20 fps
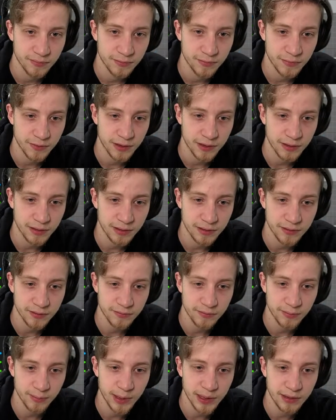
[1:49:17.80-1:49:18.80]
Look at
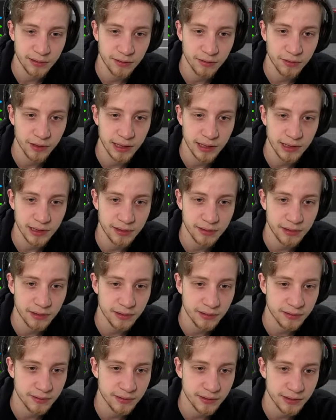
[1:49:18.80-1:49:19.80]
this. We made a whole
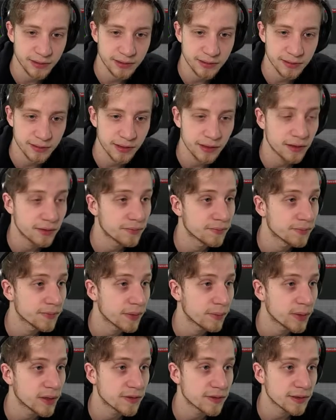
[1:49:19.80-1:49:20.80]
electrical circuit here.
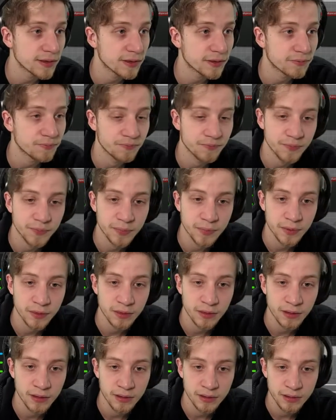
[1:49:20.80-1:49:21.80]
Amazing.
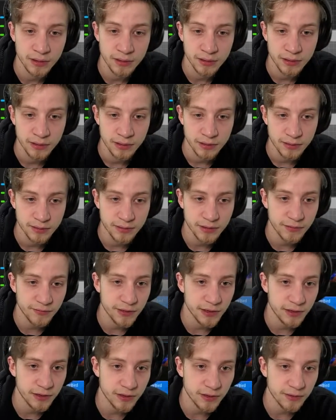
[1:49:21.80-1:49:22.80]
Let's see if
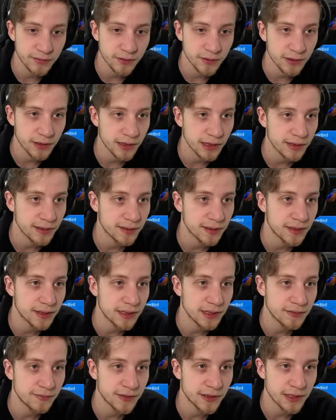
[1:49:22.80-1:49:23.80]
it actually works. Let's
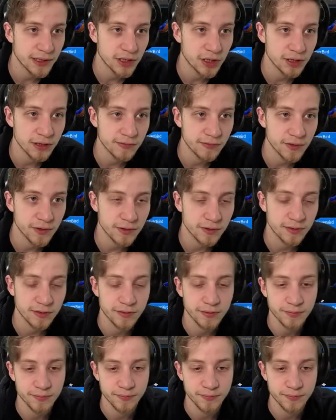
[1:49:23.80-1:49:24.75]
see if it actually works.